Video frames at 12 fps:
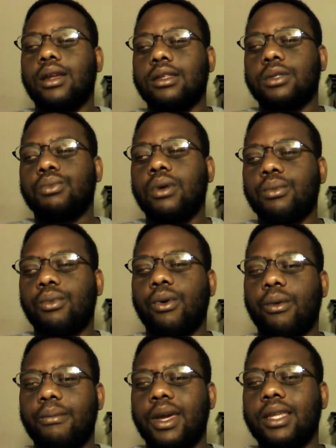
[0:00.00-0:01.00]
That's what
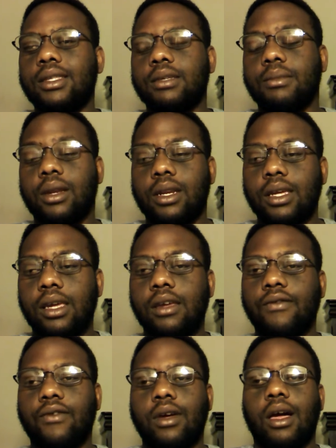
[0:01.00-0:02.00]
we're made to
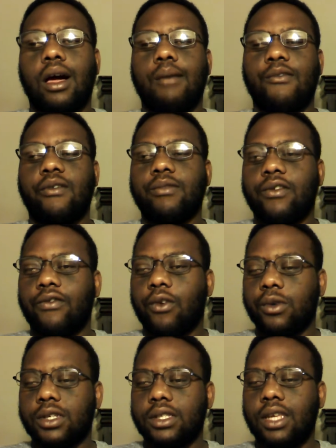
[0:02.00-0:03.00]
believe um, from the
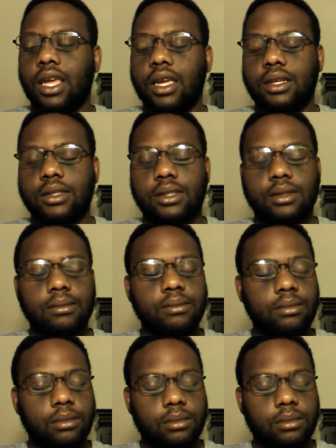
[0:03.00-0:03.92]
first scenes.